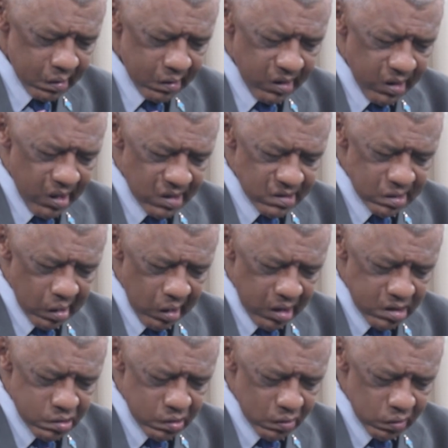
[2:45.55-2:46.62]

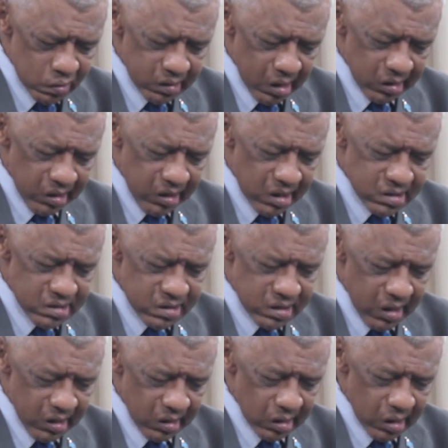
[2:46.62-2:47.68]
de-escalation techniques
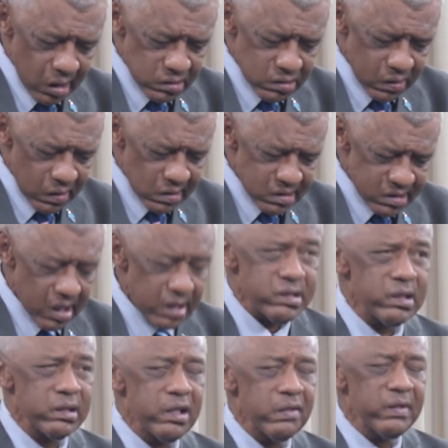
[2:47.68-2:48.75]
and cultural
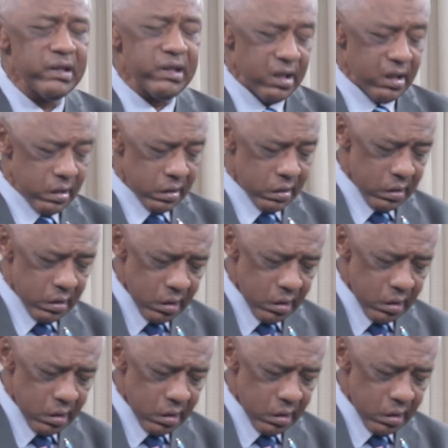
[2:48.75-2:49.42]
sensitivity,